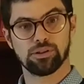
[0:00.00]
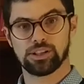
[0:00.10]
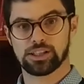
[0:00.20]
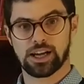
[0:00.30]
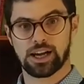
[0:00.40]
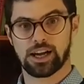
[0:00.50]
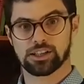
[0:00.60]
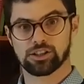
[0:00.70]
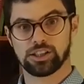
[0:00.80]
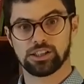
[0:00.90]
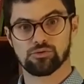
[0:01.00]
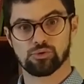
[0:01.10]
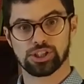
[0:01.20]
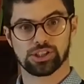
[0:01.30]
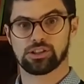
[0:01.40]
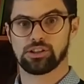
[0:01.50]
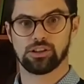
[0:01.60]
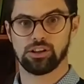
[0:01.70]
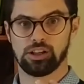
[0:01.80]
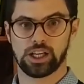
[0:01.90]
that actually risk their
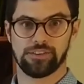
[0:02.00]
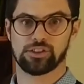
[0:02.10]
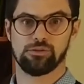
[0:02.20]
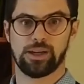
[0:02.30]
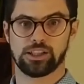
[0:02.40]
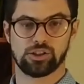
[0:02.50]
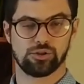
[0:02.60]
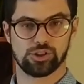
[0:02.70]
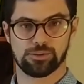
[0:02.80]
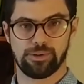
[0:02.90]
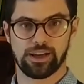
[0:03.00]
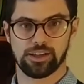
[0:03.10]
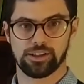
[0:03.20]
lives to make it to Spain.